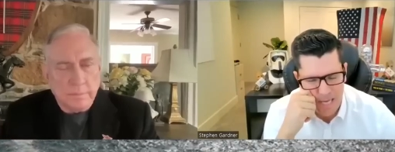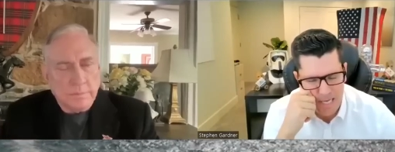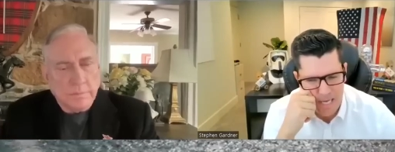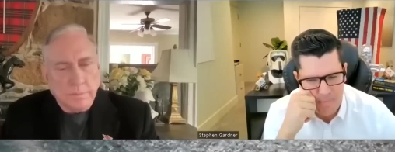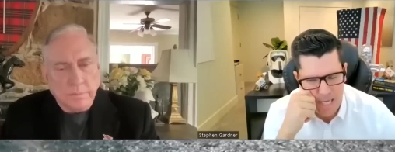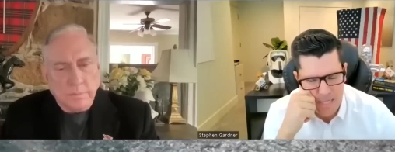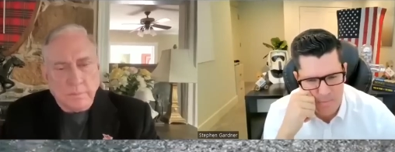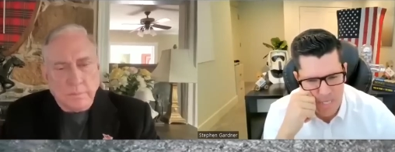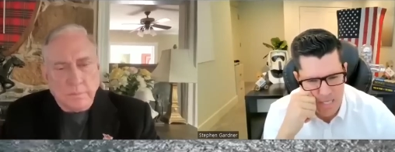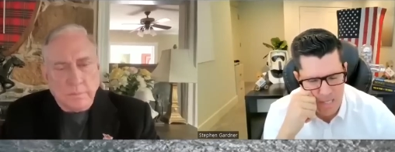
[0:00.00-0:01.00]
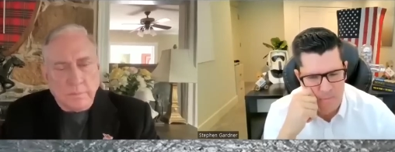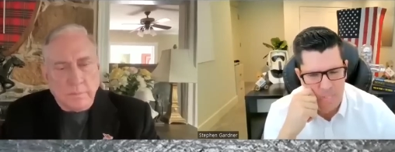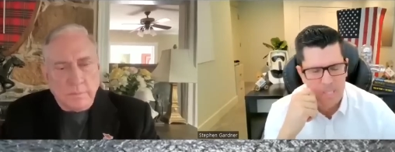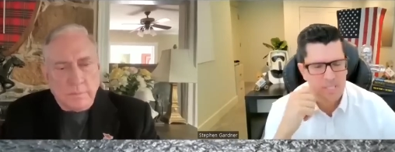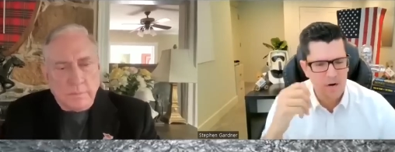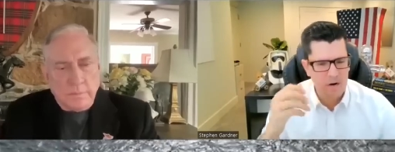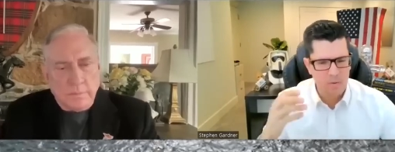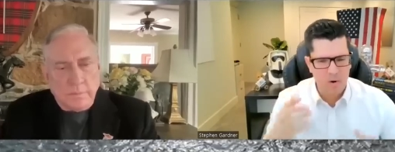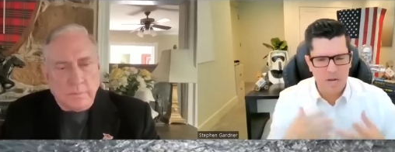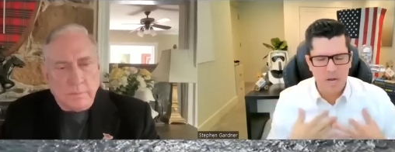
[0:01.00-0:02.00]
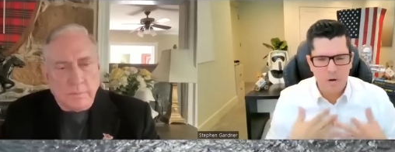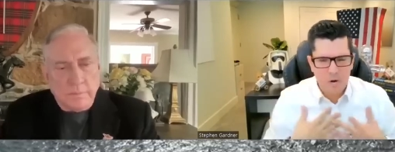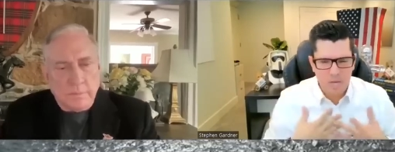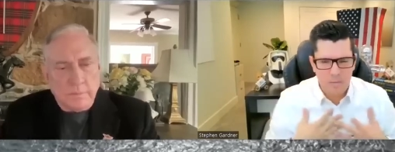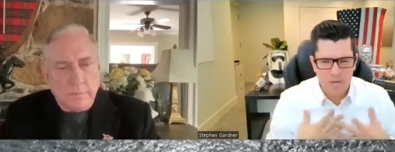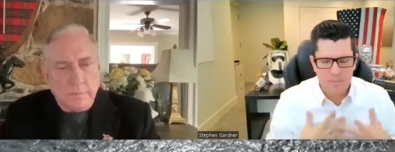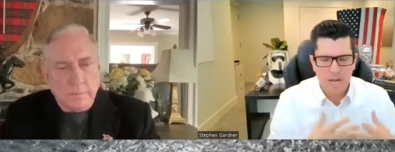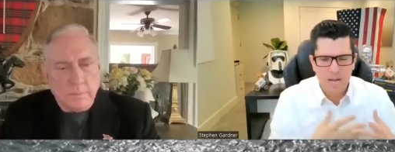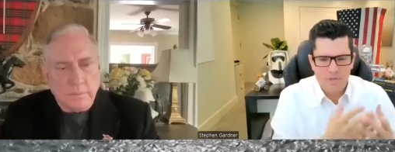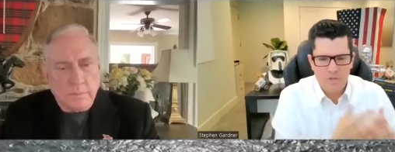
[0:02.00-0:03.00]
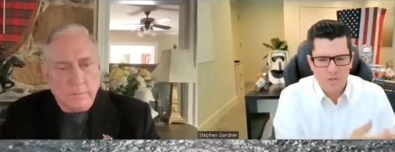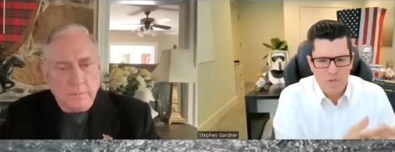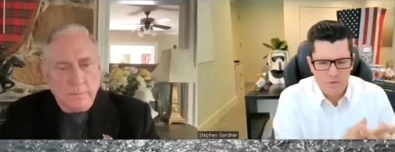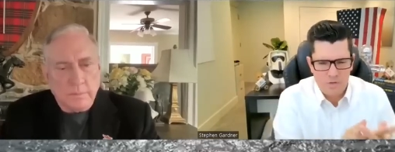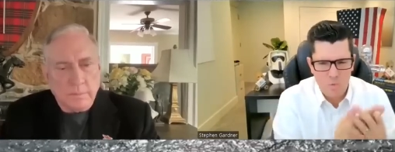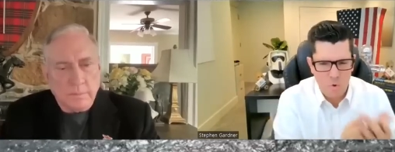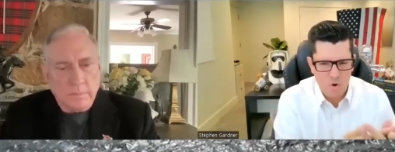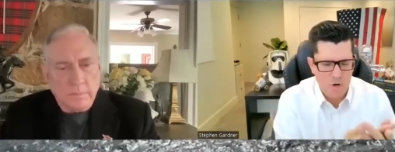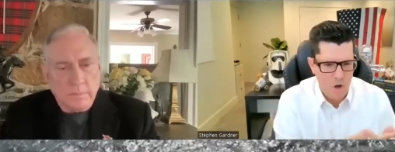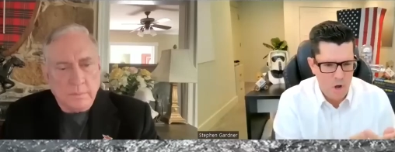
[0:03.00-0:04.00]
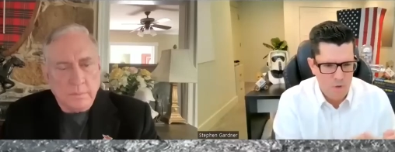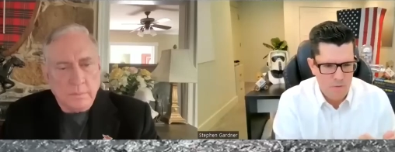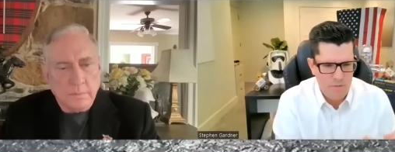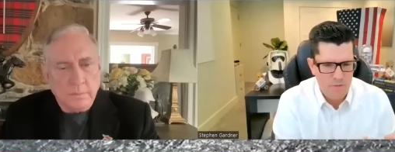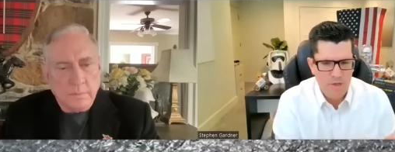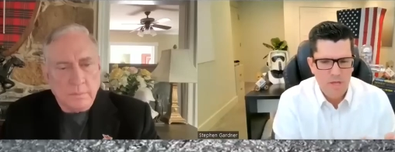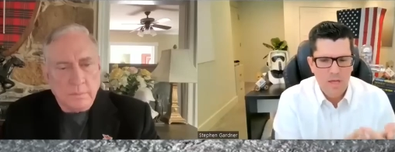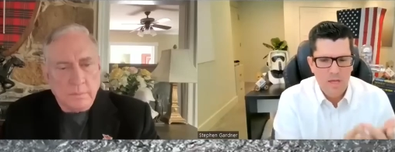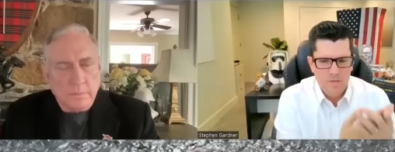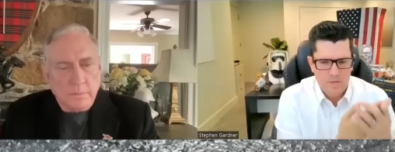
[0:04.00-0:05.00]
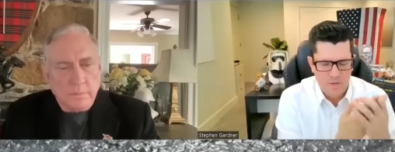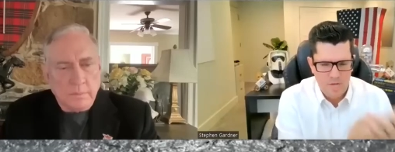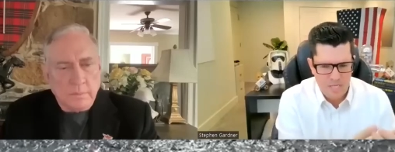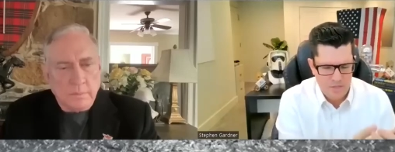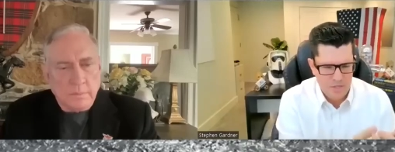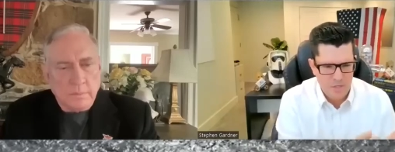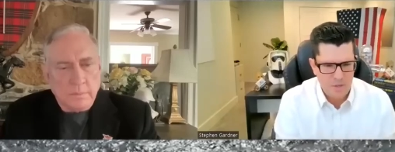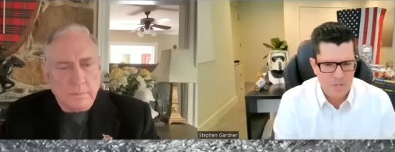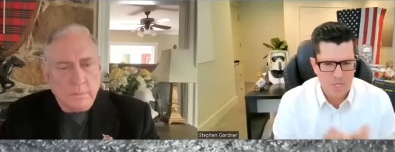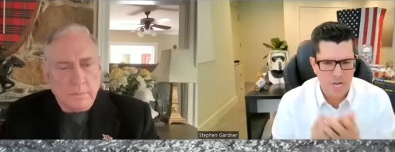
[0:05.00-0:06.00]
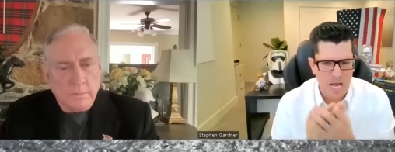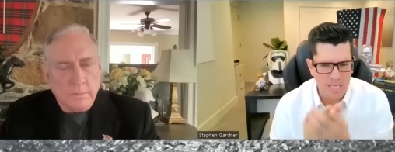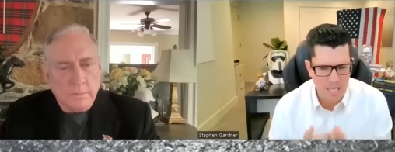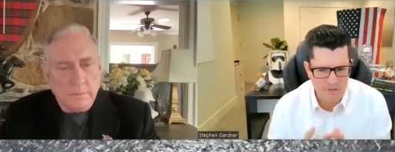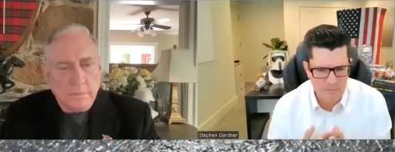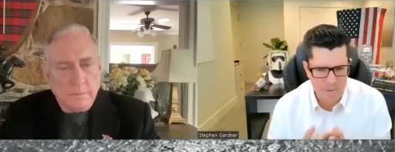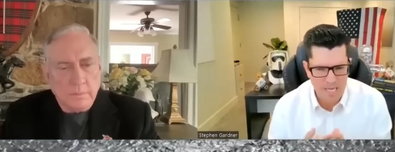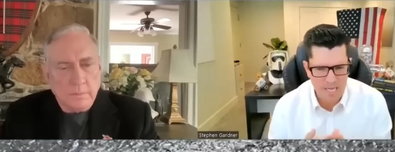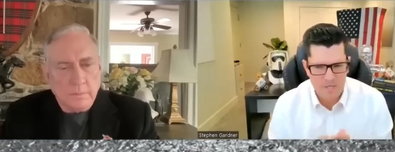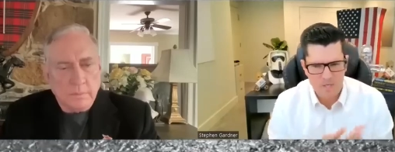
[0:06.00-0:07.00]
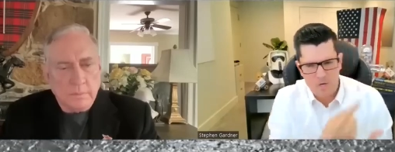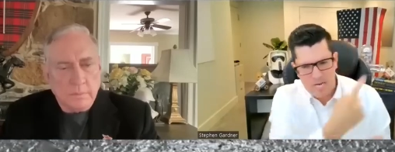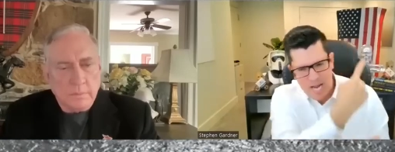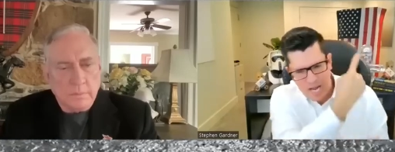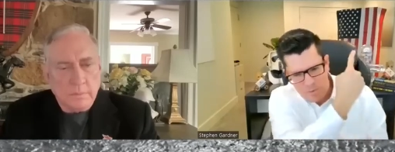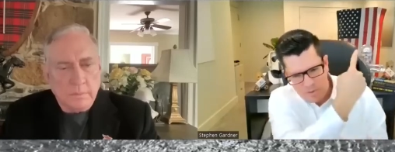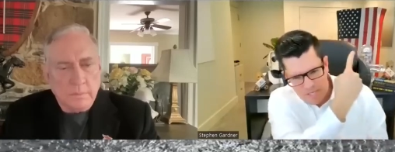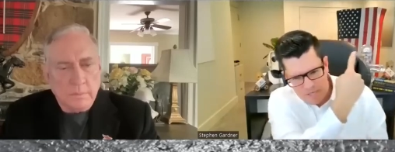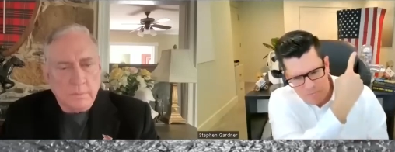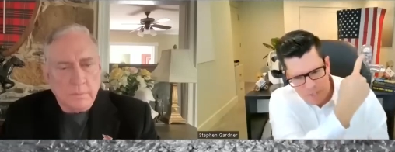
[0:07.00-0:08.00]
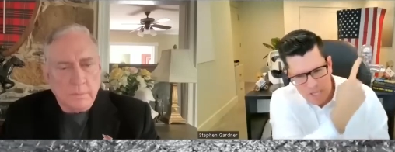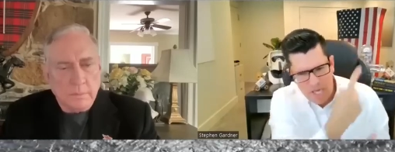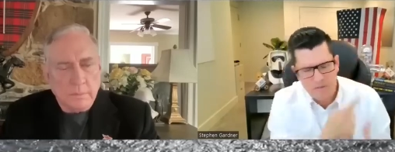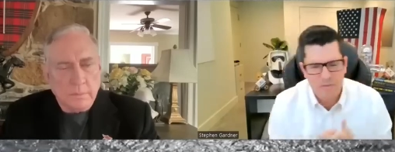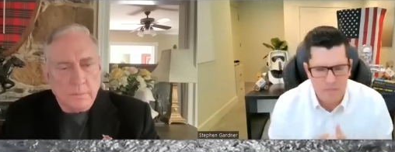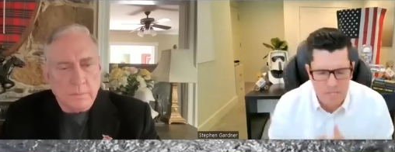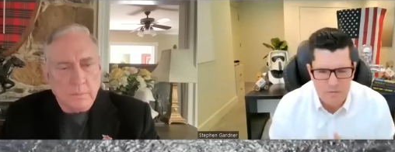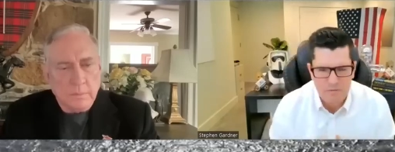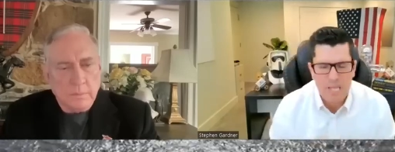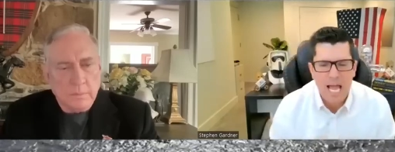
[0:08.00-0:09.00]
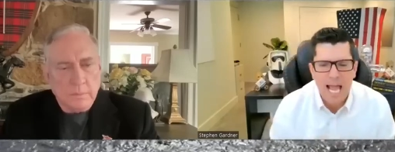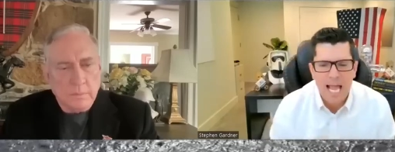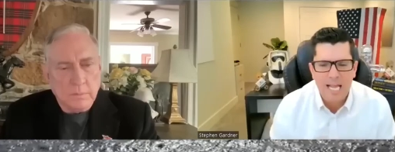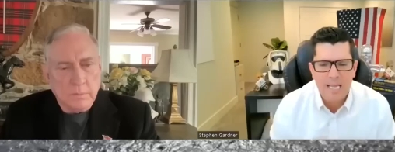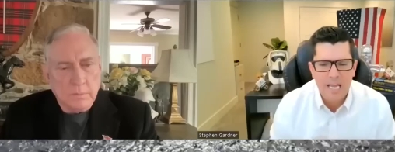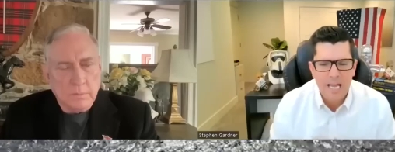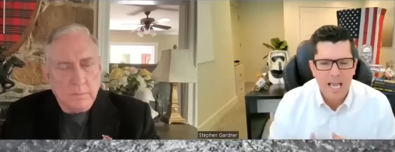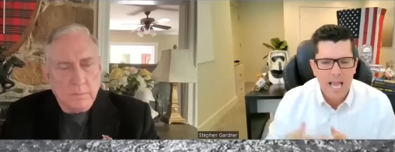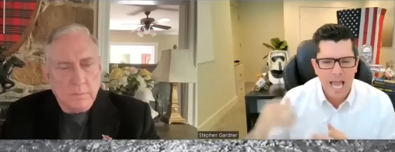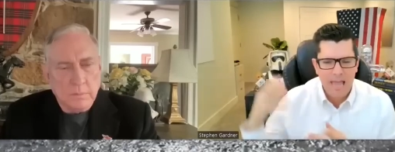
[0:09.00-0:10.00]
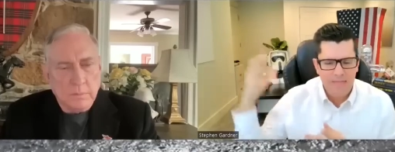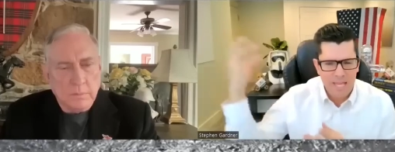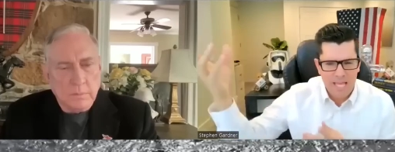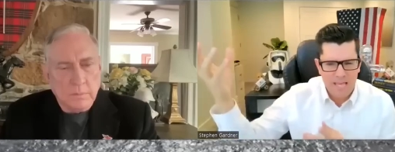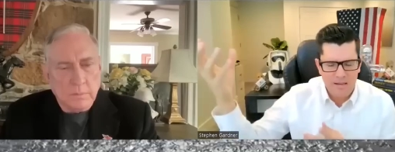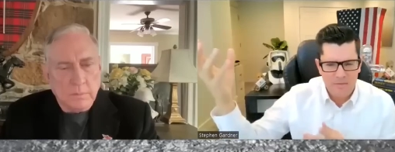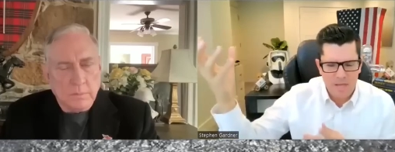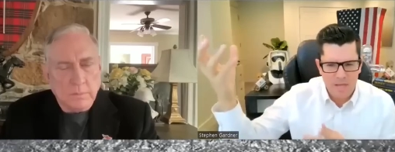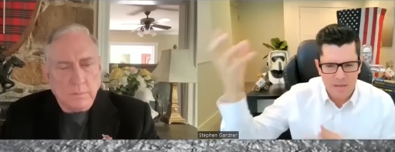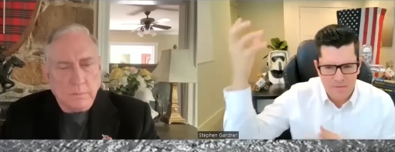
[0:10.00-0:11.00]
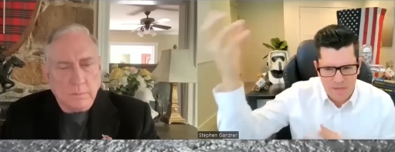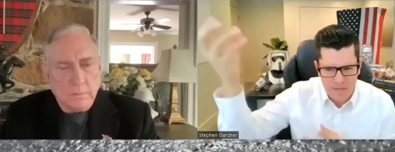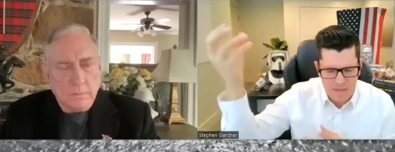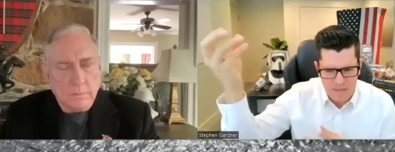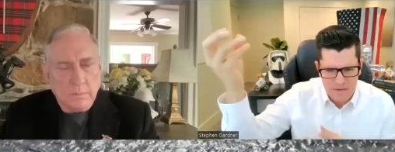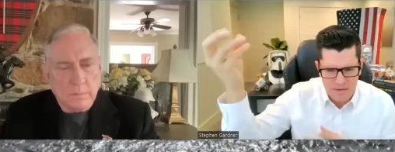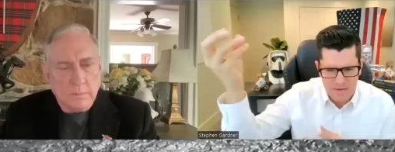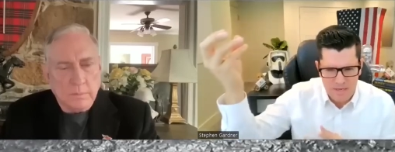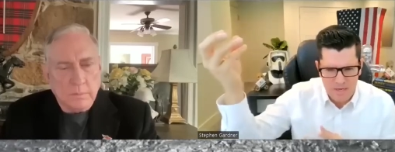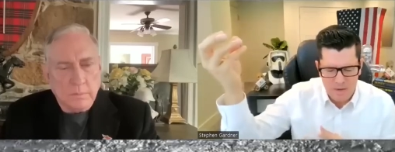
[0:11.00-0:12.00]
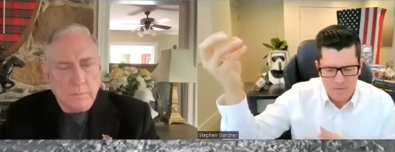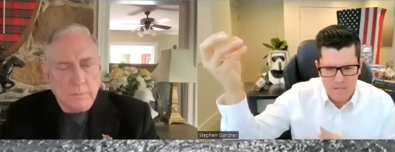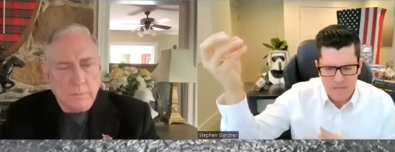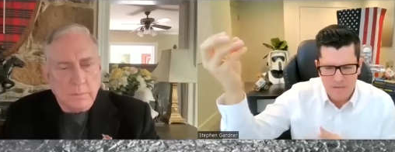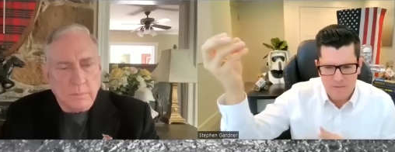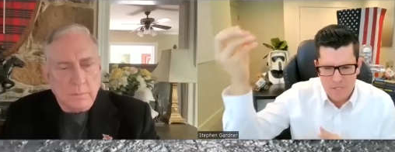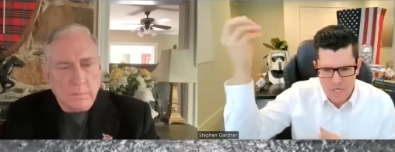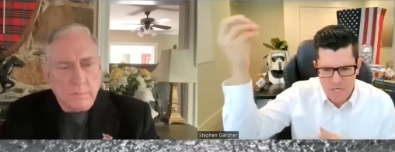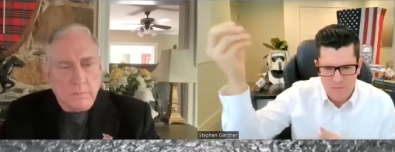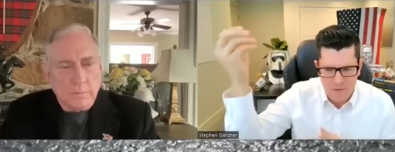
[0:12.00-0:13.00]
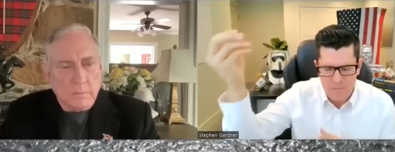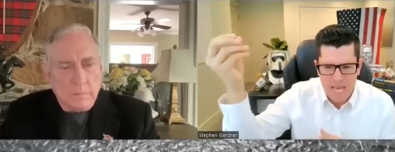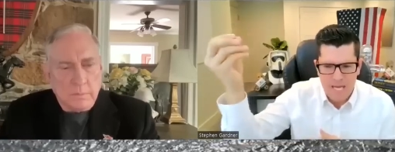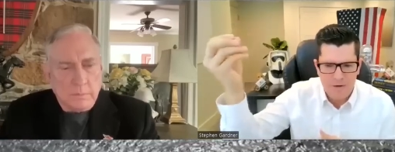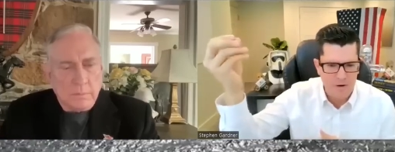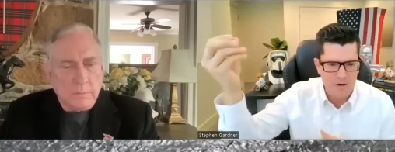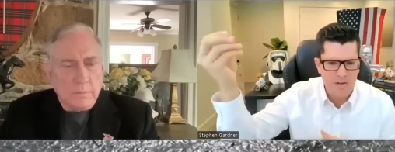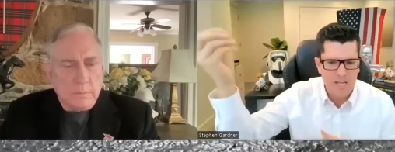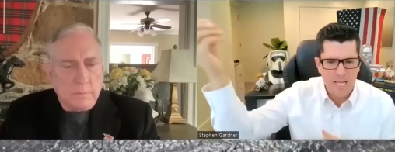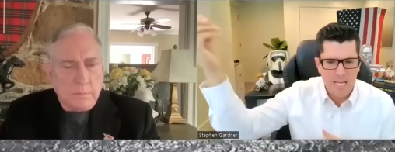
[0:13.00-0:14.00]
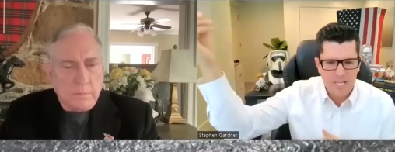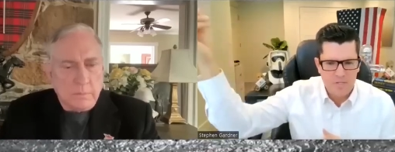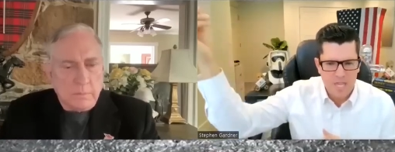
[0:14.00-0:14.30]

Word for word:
Speaker 1: I can't imagine being in the military where I go, okay, wait a minute, I've I've sworn an oath to the Constitution. I love my country. I will give blood for this flag, and then the the you know the the chief commander is